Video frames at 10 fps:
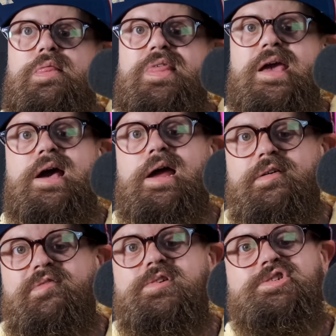they kind
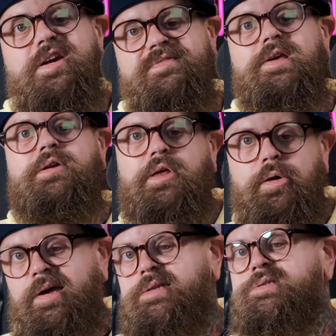of shifted a little
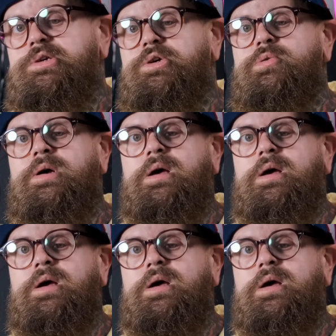bit to